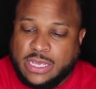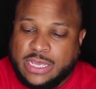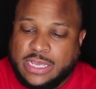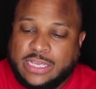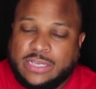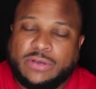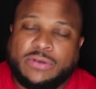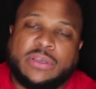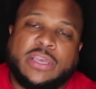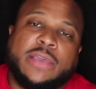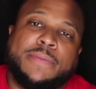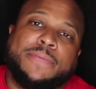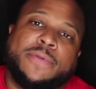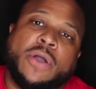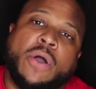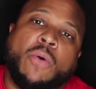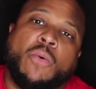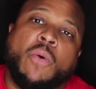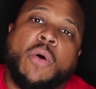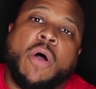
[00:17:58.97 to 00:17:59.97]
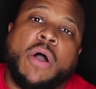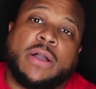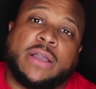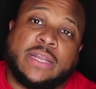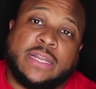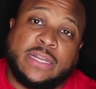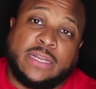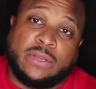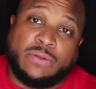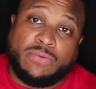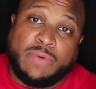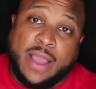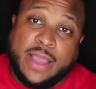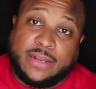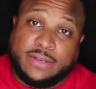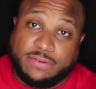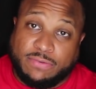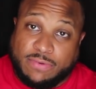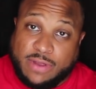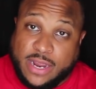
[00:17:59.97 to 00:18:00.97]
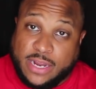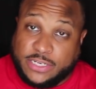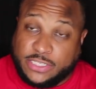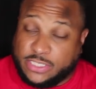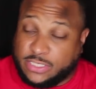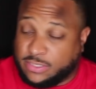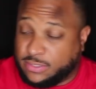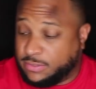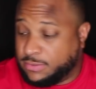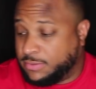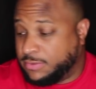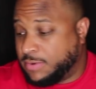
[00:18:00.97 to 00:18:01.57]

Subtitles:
he gonna keep y'all walking in the right direction,